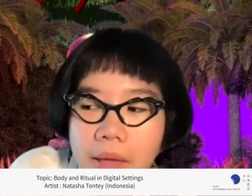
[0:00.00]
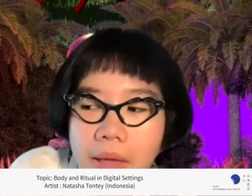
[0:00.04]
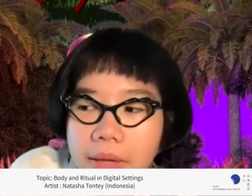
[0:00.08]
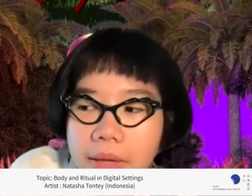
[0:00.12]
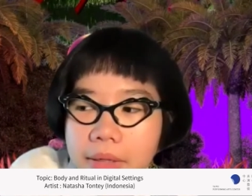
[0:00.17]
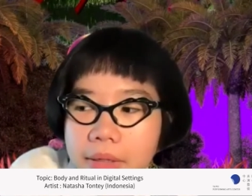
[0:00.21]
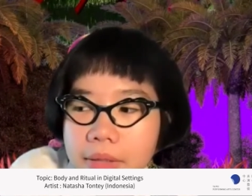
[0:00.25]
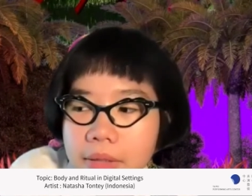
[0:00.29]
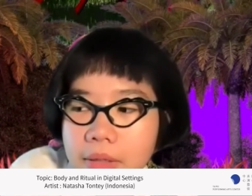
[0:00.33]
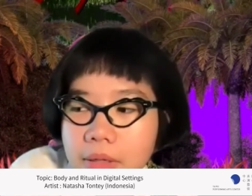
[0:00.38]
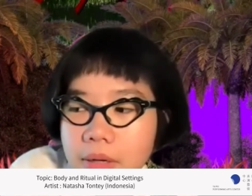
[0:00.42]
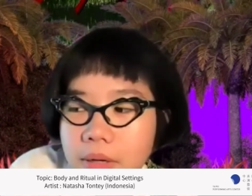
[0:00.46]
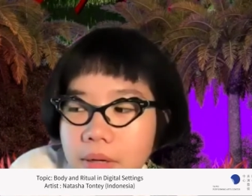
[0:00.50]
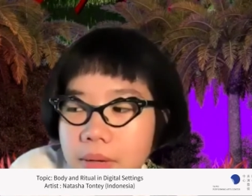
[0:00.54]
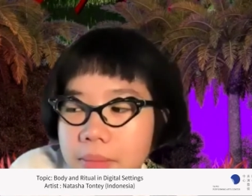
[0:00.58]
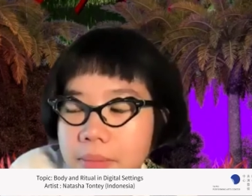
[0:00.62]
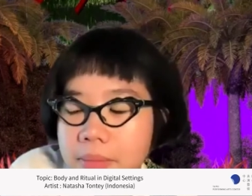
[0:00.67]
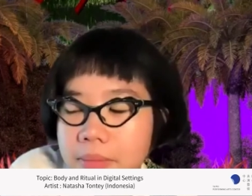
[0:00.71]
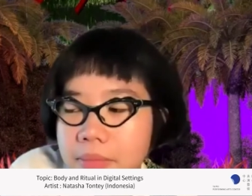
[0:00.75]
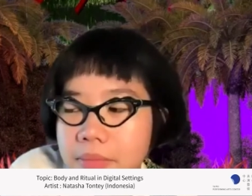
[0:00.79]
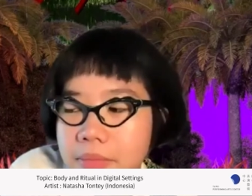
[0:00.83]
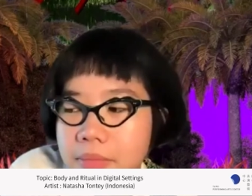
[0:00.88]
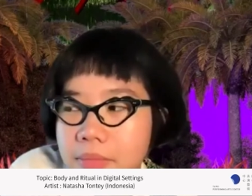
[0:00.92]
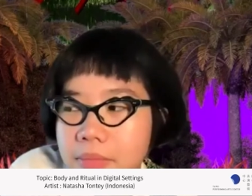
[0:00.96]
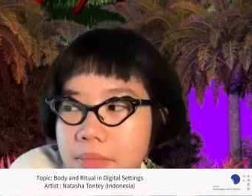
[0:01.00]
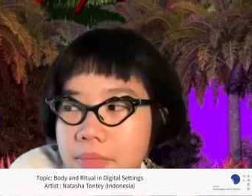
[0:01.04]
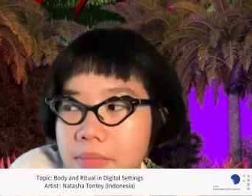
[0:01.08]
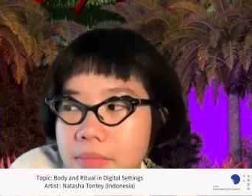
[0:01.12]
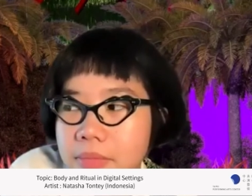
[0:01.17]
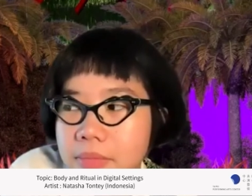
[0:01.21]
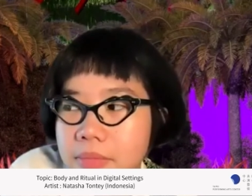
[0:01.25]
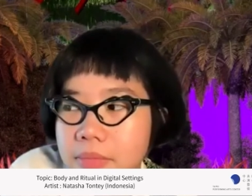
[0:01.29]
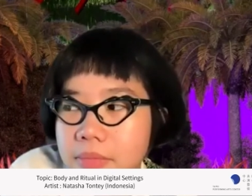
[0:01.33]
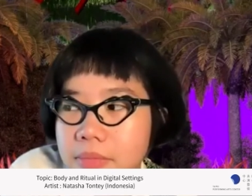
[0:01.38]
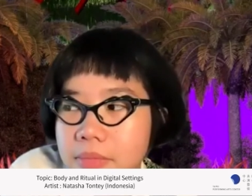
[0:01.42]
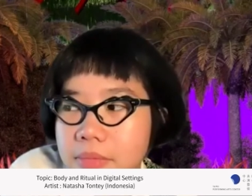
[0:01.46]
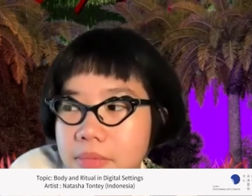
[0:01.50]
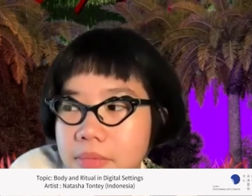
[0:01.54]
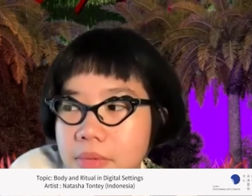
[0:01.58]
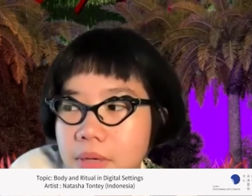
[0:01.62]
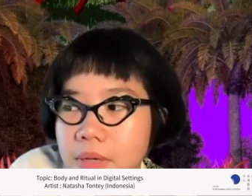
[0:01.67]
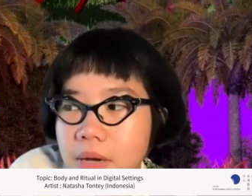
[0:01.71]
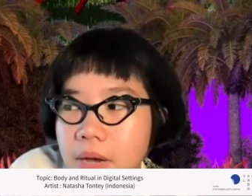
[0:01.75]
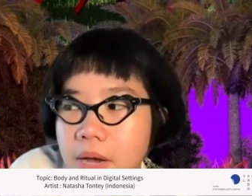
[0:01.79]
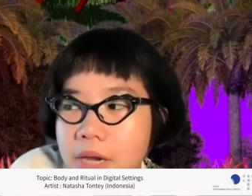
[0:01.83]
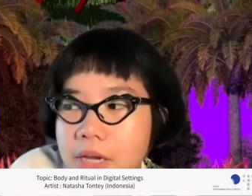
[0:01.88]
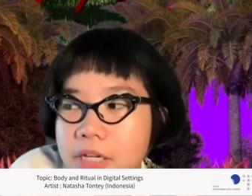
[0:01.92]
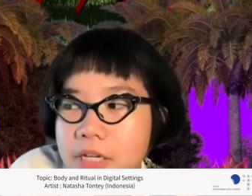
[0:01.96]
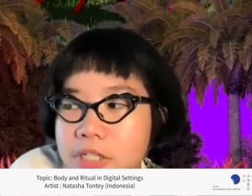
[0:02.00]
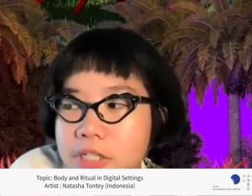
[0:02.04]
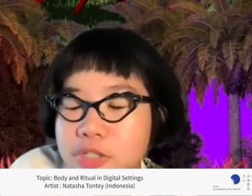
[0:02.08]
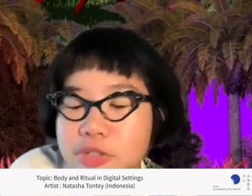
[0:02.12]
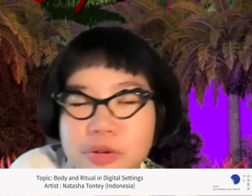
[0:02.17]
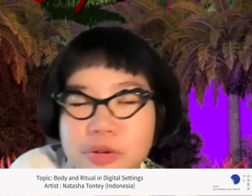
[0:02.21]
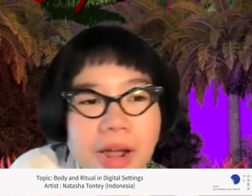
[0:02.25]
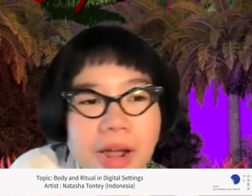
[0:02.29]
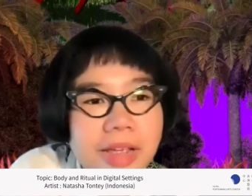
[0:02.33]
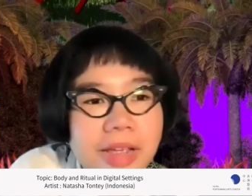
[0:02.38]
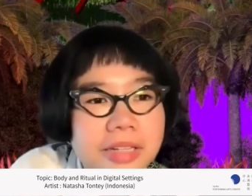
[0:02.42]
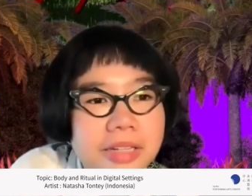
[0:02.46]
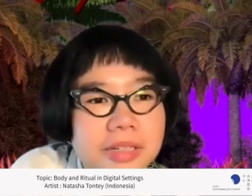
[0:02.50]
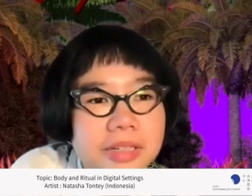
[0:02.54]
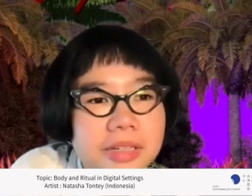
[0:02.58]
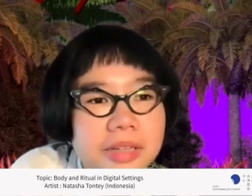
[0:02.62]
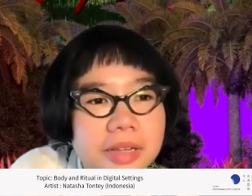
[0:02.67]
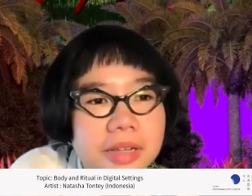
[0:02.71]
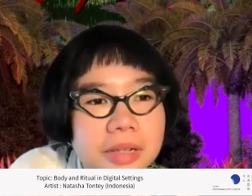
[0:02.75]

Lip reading: and I tried